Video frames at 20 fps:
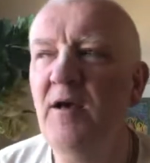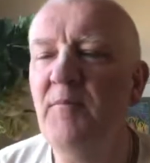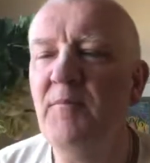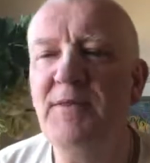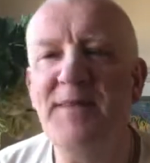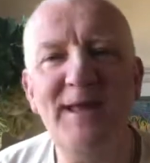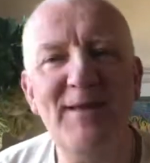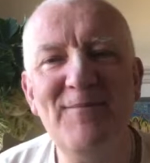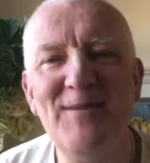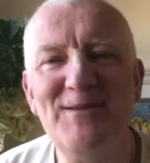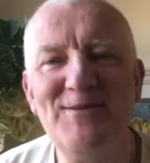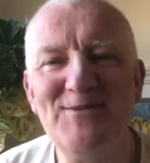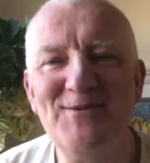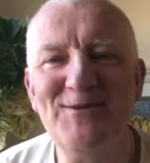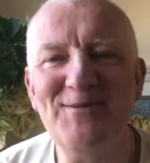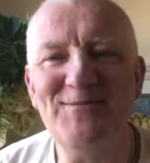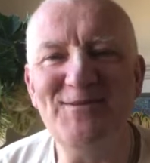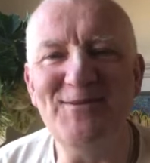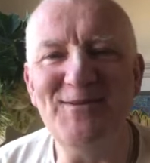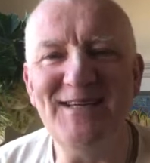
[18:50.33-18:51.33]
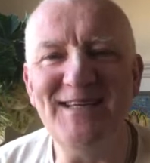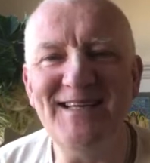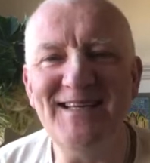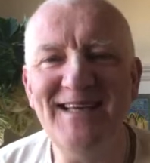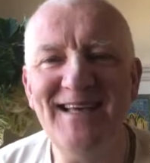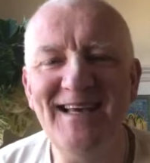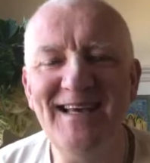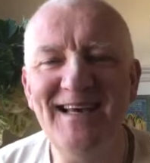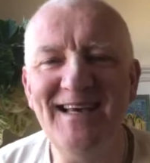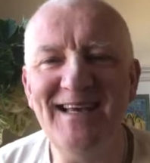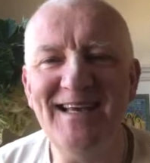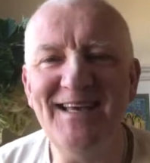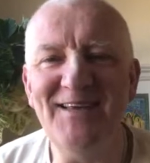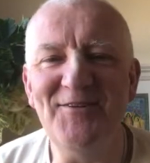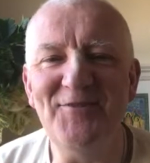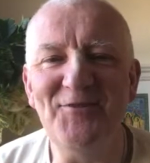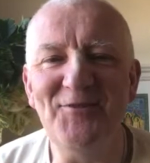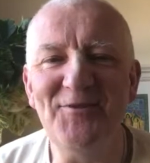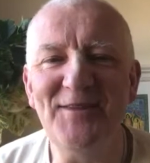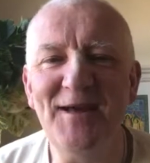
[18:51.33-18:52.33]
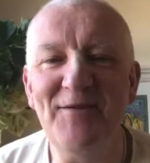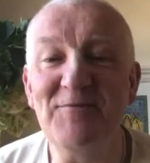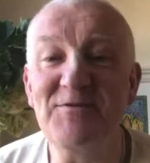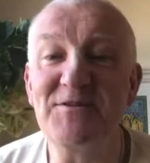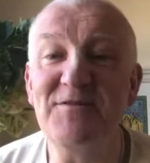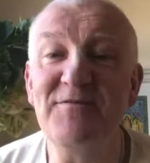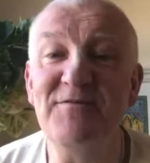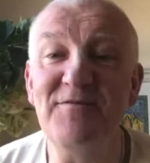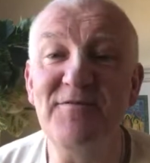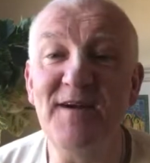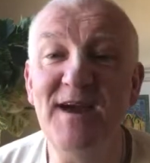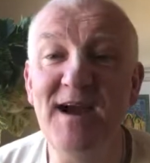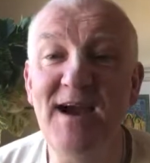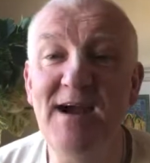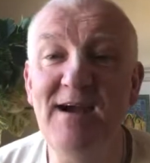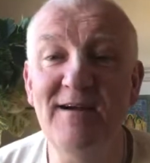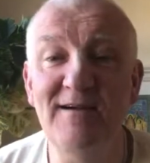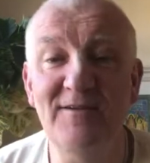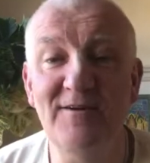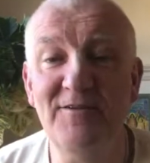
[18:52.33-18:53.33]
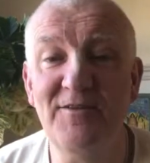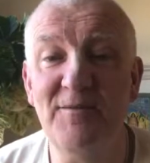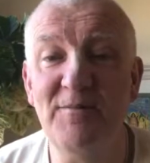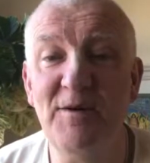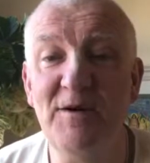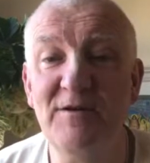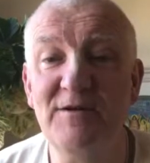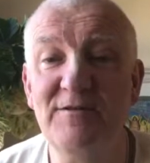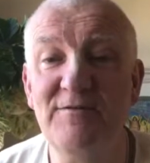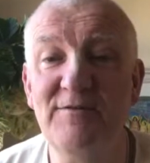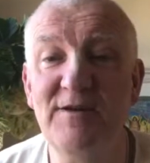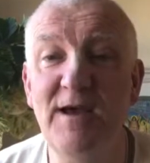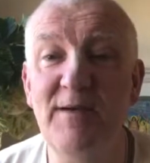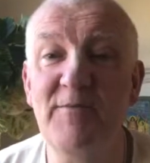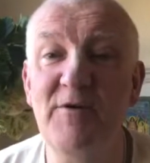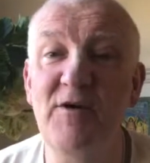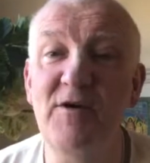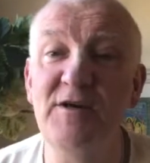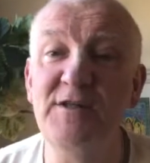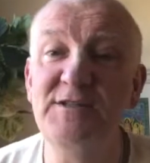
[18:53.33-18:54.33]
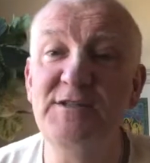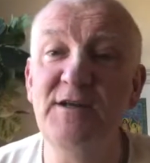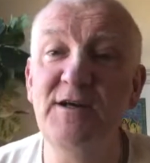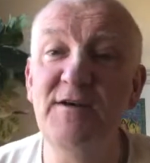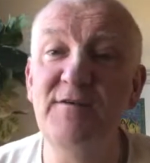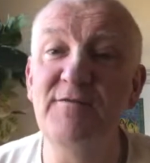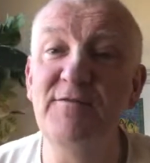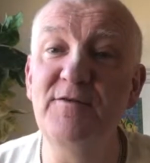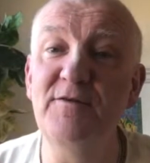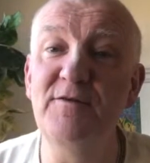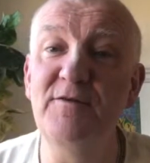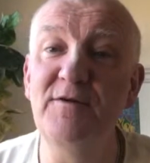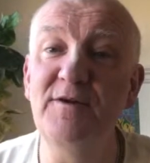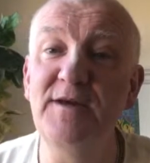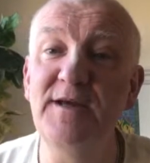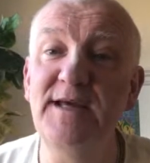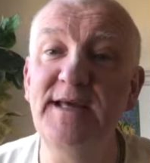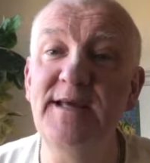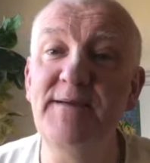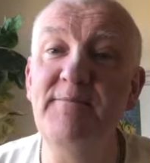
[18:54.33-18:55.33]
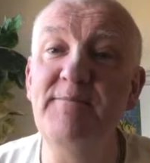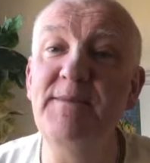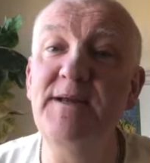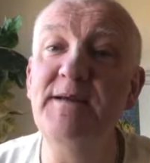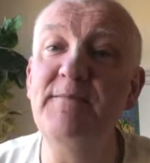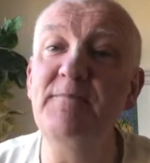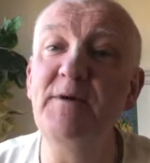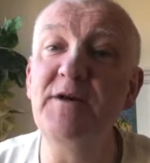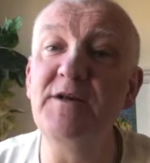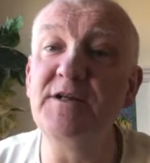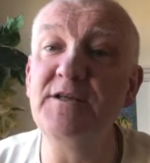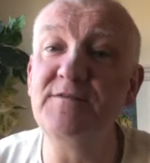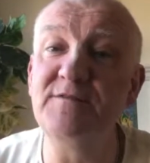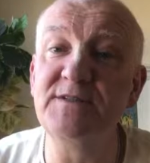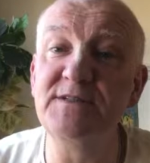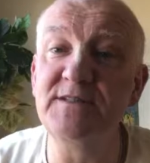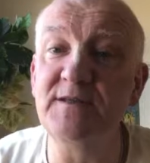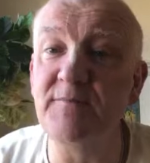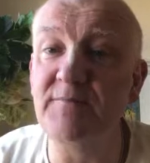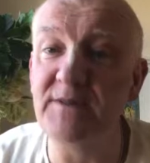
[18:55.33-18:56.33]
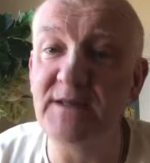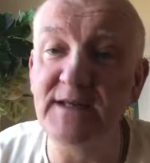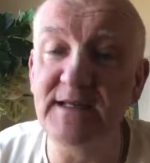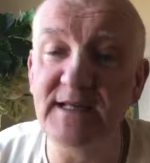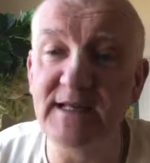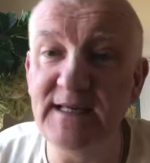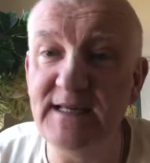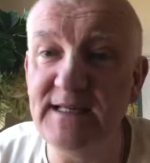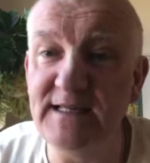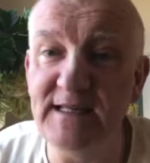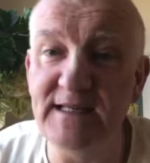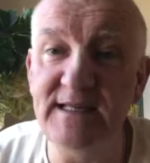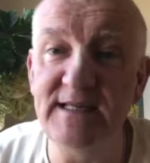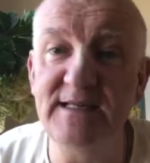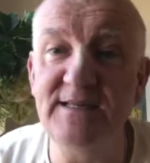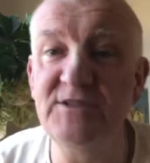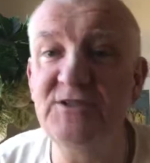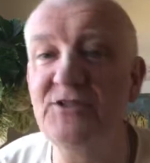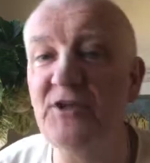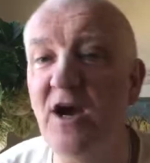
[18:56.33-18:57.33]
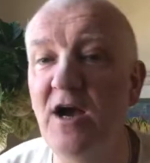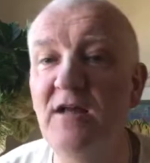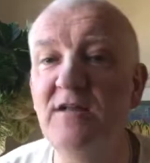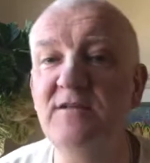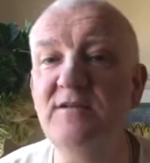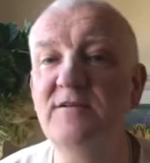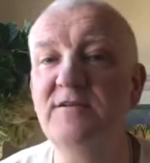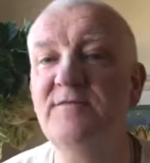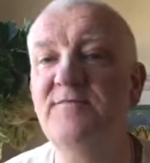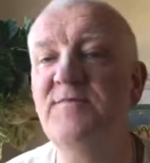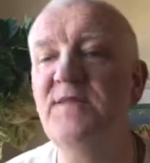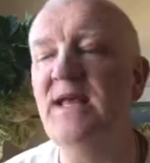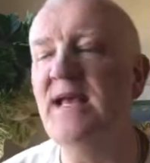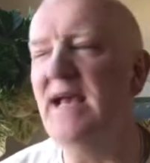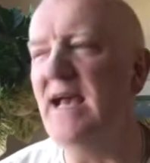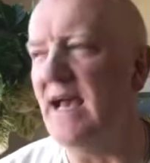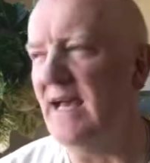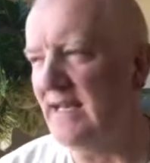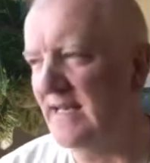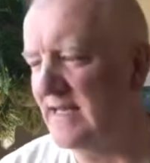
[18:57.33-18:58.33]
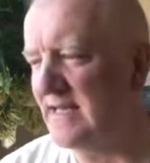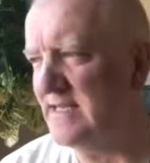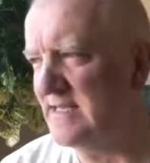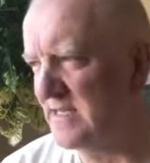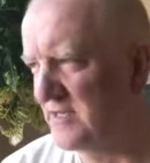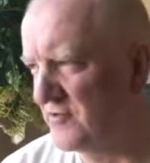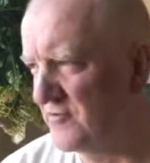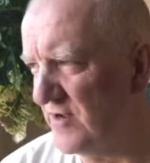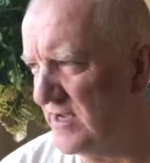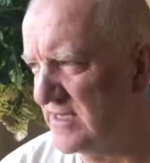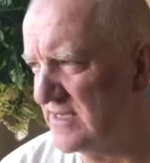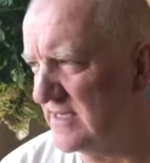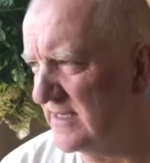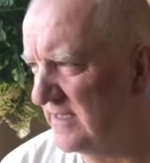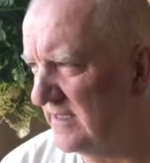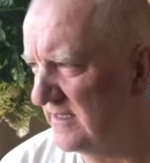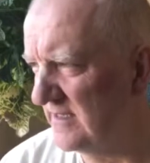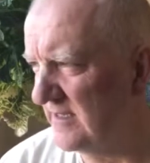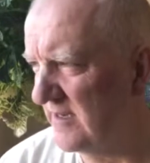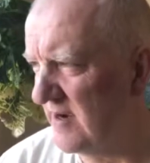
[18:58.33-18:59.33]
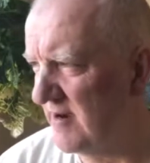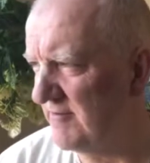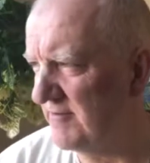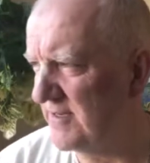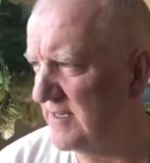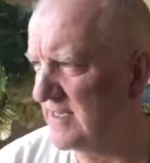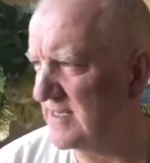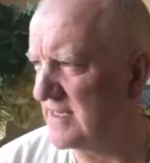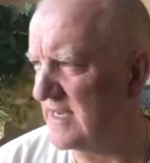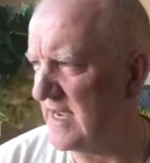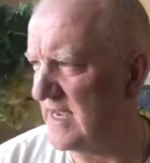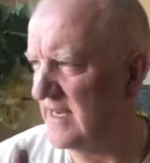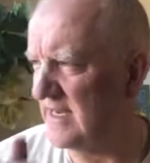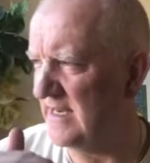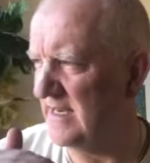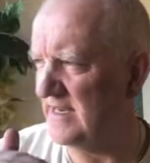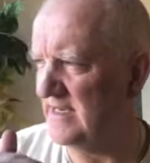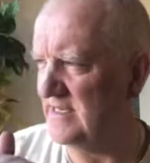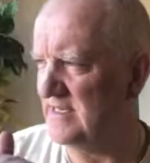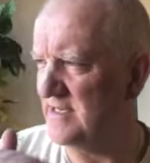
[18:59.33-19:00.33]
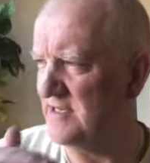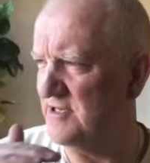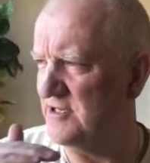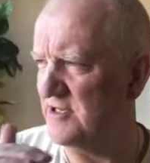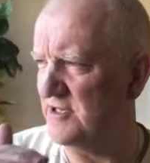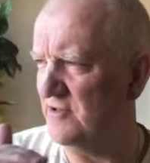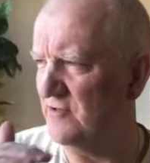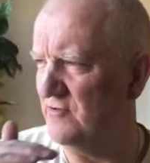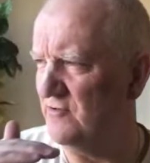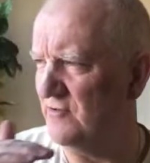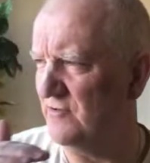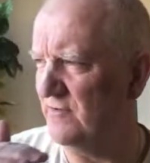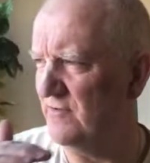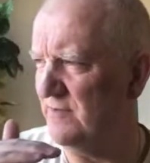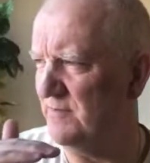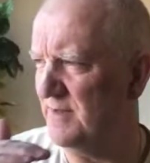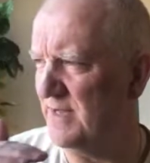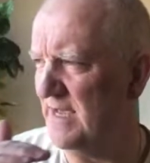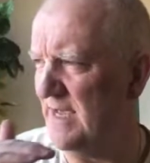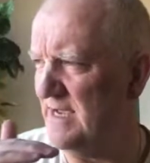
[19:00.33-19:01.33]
But then Manduka Muni, he thought that was unfair on the part of Yamaraj for him being punished for something that he did in his childhood. And it is interesting that our understanding is that children from the